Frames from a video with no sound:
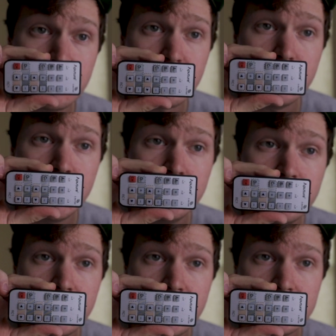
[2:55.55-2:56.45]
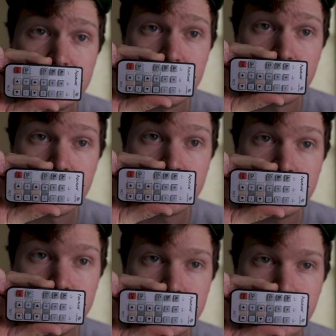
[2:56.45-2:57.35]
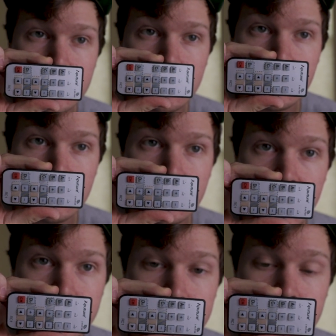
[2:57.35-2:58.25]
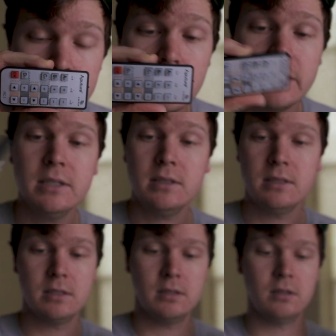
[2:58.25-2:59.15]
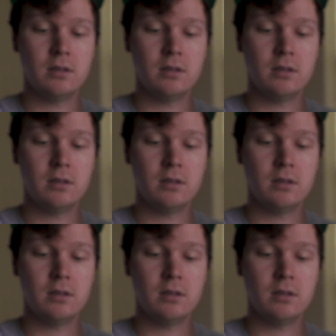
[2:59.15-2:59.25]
with a remote that is universal between all Aputure lights.